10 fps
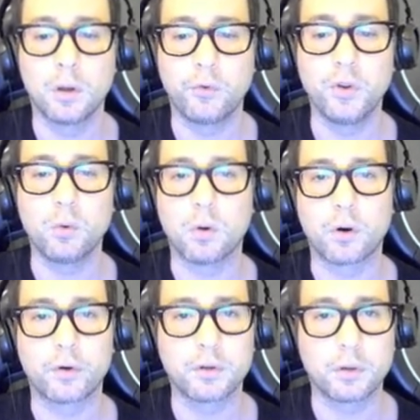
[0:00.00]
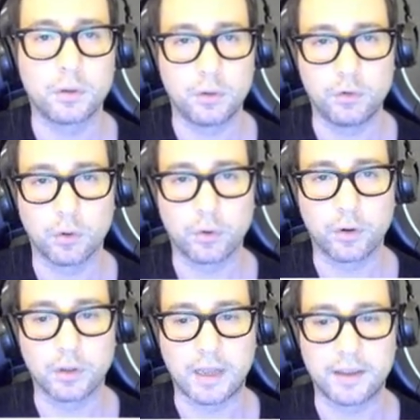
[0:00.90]
reward your
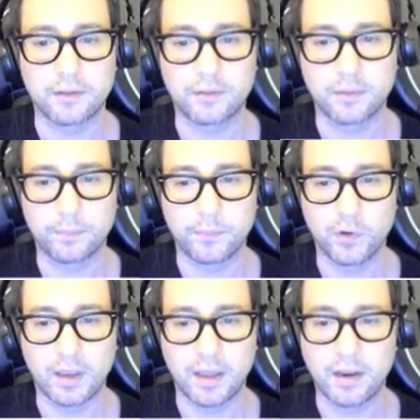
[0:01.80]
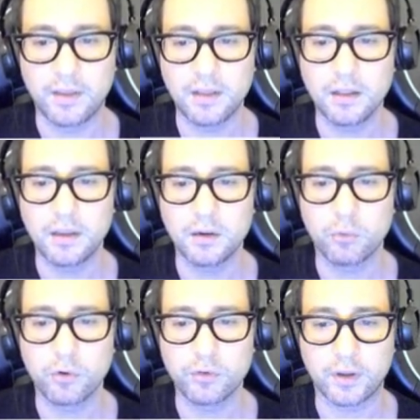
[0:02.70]
clients. You can edit the
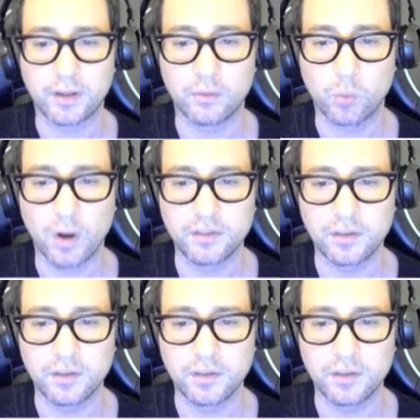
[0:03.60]
leaderboard, you can watch